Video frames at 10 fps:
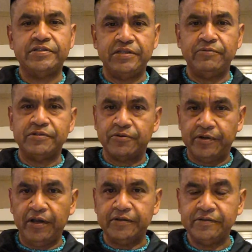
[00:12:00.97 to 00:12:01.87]
and see what's
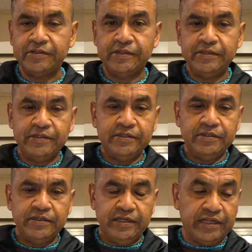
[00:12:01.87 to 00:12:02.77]
going on,
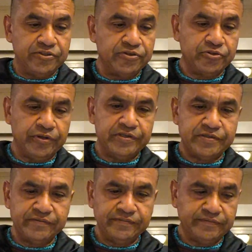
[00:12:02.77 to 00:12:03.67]
and that's your
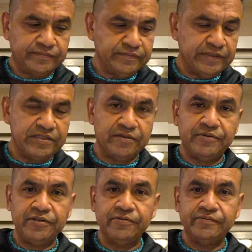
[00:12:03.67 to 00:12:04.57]
choice. That's
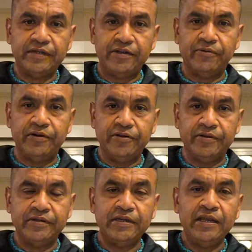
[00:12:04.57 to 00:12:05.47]
up to you how you want to do
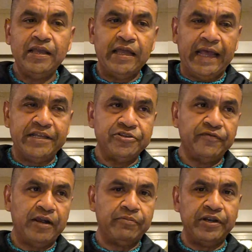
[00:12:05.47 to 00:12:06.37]
it. As your
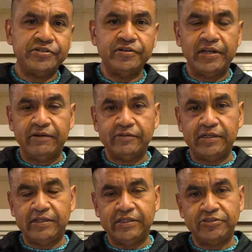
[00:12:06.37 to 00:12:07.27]
vibration
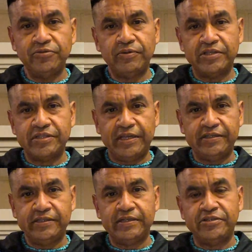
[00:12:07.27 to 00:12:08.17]
as you
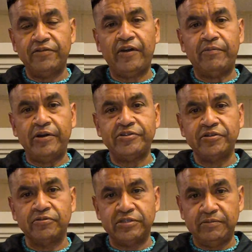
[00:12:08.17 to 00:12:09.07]
ascend, as your
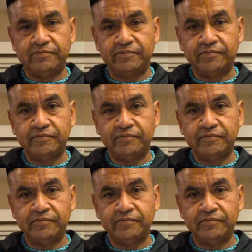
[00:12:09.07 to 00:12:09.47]
vibration goes up